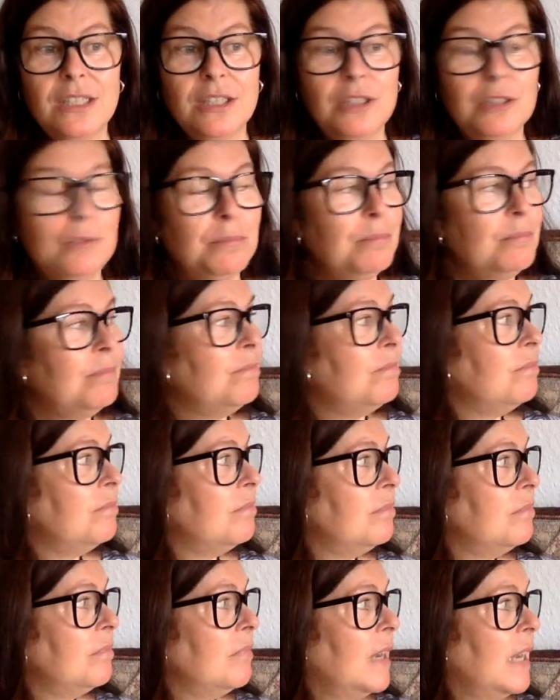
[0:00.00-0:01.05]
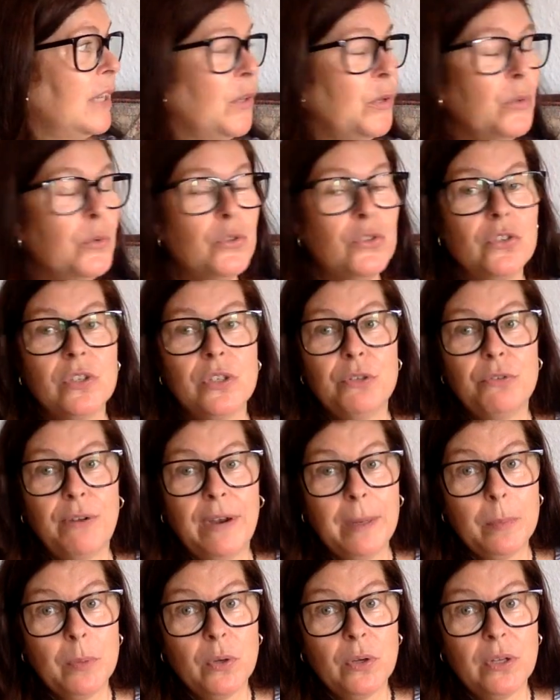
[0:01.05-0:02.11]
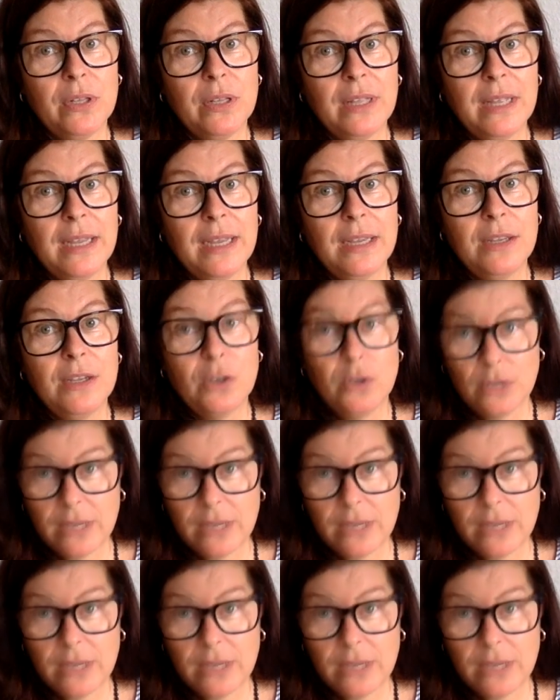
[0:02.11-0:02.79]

I use rape oil.